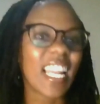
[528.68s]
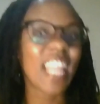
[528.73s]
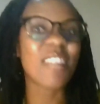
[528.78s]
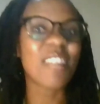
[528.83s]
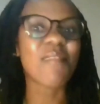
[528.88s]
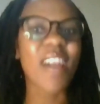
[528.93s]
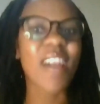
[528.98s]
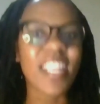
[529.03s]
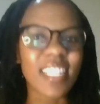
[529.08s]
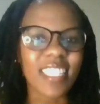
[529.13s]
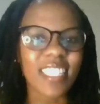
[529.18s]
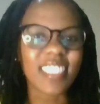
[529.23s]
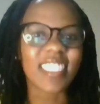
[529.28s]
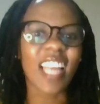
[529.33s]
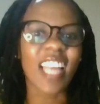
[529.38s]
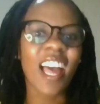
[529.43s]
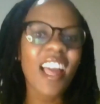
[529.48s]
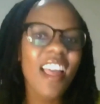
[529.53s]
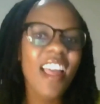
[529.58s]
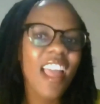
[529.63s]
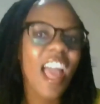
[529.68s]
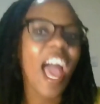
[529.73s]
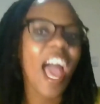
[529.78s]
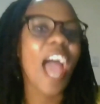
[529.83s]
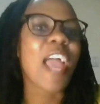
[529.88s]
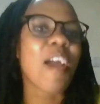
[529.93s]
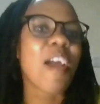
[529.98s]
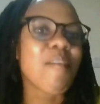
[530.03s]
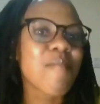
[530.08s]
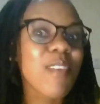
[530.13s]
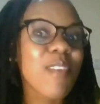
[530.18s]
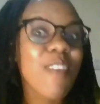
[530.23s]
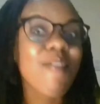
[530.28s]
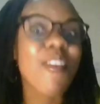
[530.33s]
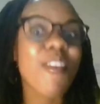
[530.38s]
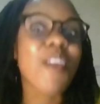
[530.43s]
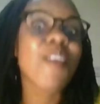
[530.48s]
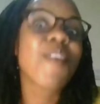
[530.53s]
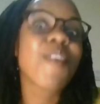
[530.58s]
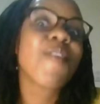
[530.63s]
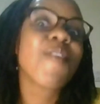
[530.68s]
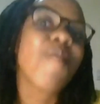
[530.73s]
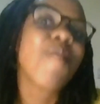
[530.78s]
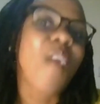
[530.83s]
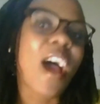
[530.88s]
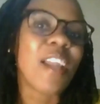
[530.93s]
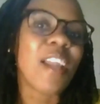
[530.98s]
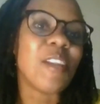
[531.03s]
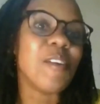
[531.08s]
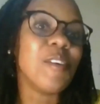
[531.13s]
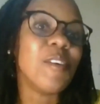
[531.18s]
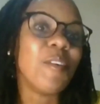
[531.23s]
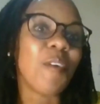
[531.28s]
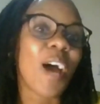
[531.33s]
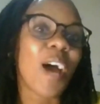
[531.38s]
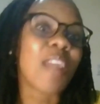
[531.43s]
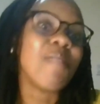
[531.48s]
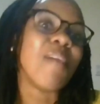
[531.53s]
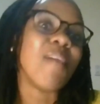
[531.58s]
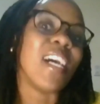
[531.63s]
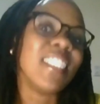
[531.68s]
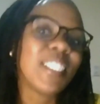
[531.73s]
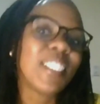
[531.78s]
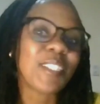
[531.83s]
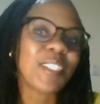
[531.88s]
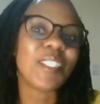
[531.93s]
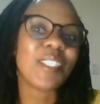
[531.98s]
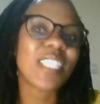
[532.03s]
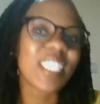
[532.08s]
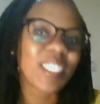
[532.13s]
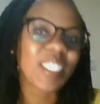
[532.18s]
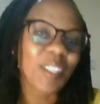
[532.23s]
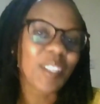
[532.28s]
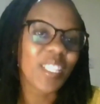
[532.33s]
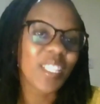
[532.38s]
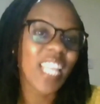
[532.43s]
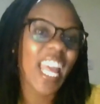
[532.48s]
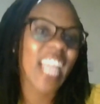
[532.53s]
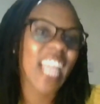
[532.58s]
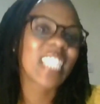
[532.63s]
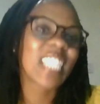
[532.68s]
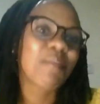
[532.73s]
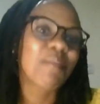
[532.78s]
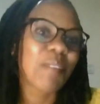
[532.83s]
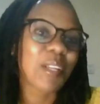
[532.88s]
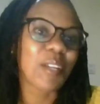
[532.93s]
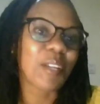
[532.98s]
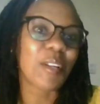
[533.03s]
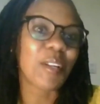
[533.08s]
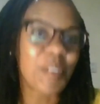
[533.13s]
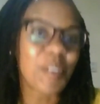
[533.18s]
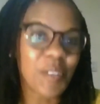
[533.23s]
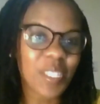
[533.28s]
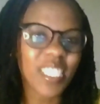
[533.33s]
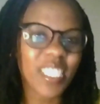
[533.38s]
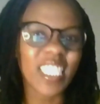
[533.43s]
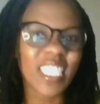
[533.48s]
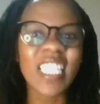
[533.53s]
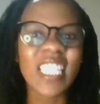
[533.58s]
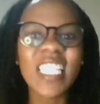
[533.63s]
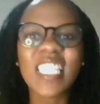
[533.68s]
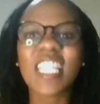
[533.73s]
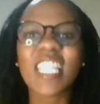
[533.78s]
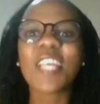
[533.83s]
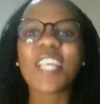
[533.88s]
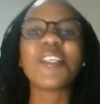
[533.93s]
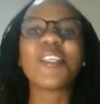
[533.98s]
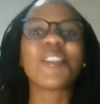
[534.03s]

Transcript: my line manager, I am giving you 1 month's notice or X period notice.